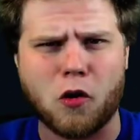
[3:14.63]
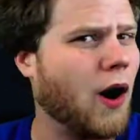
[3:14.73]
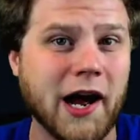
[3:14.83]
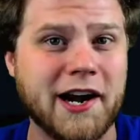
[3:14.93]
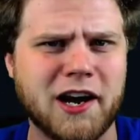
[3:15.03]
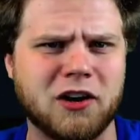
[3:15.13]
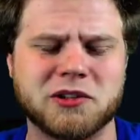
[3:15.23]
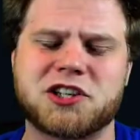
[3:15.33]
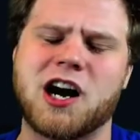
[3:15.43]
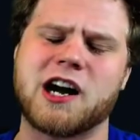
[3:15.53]
I know,
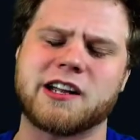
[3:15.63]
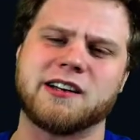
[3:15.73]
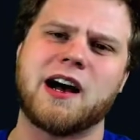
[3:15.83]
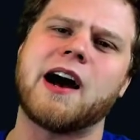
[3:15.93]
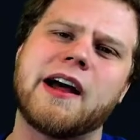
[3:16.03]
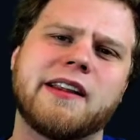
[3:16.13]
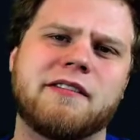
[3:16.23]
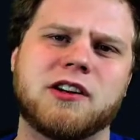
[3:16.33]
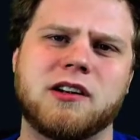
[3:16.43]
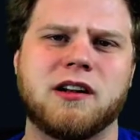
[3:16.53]
shocking.
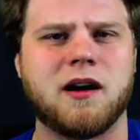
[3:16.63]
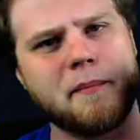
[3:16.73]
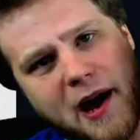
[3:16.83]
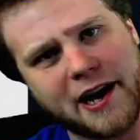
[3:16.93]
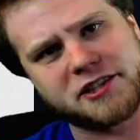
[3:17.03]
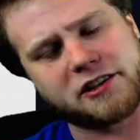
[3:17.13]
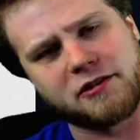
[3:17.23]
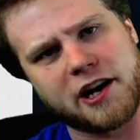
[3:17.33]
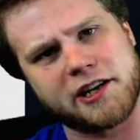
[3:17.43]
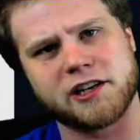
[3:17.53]
High-level magic
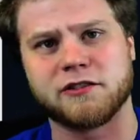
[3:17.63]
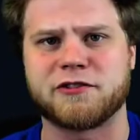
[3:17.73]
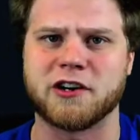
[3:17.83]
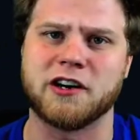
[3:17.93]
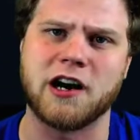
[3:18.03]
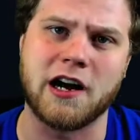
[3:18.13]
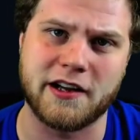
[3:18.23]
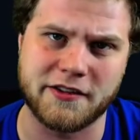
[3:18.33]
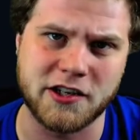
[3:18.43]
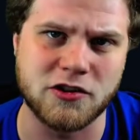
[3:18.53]
right here for
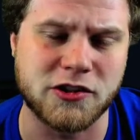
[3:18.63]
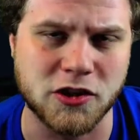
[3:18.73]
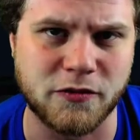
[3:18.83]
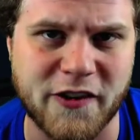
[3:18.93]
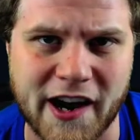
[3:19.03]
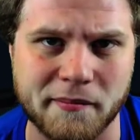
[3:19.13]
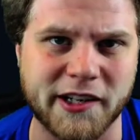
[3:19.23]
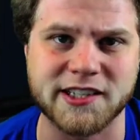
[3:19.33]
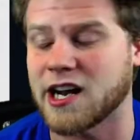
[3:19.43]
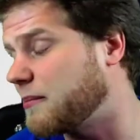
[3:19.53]
the YouTube
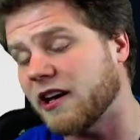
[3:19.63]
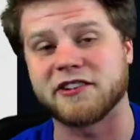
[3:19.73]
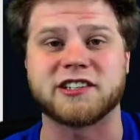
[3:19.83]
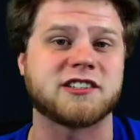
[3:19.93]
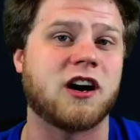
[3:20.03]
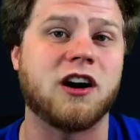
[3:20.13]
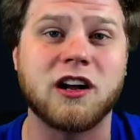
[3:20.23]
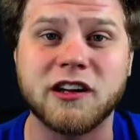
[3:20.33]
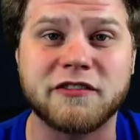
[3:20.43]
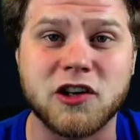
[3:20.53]
families. I'm giving it to
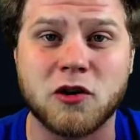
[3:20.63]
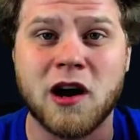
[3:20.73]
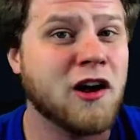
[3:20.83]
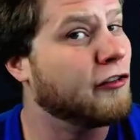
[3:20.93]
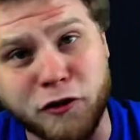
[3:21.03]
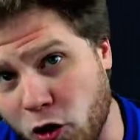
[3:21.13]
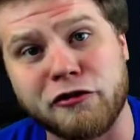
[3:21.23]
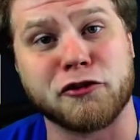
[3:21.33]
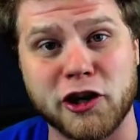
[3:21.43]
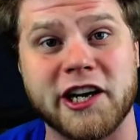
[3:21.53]
all of you for
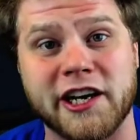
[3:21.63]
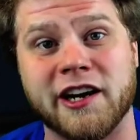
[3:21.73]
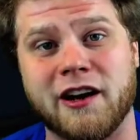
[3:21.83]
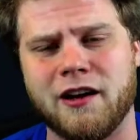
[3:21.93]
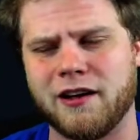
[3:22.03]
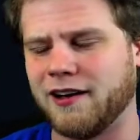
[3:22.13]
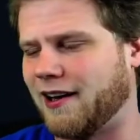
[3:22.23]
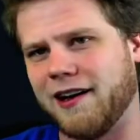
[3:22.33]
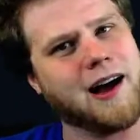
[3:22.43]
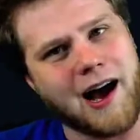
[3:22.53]
free.
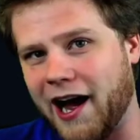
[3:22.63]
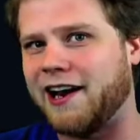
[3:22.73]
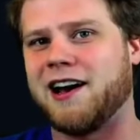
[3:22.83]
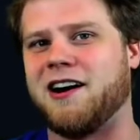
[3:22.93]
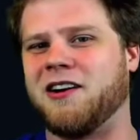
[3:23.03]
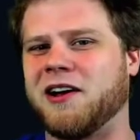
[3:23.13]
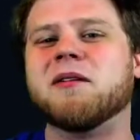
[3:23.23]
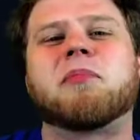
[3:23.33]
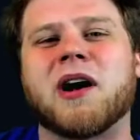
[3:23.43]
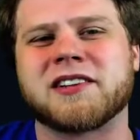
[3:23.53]
I know,
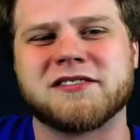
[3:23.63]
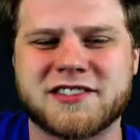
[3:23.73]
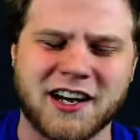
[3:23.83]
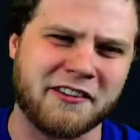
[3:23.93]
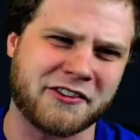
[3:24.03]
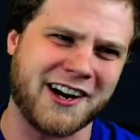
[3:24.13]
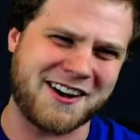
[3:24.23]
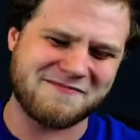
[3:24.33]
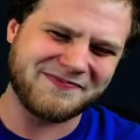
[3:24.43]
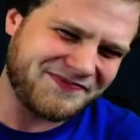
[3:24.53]
impressive stuff,
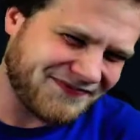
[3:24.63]
right?